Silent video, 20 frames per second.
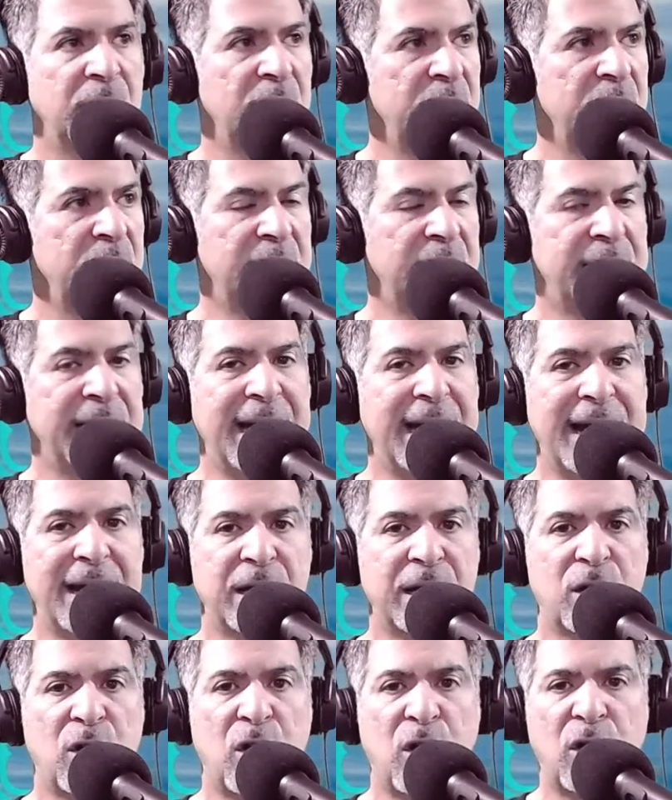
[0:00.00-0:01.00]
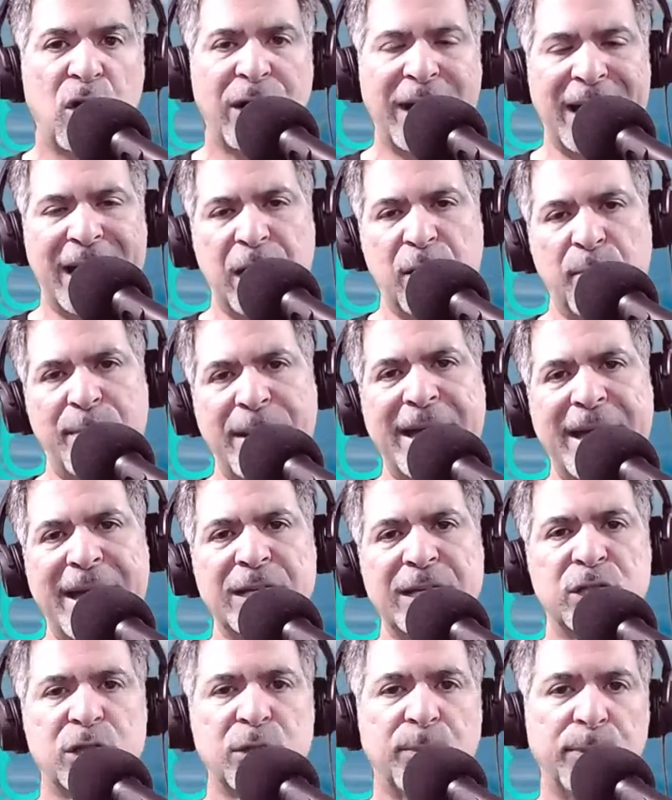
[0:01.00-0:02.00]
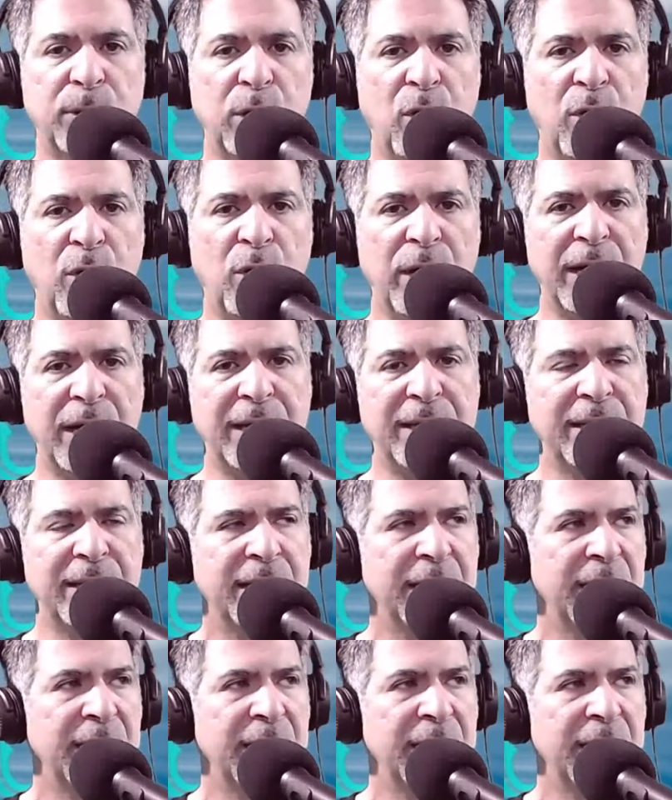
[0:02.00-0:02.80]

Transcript: You get out of the car, airbags deployed,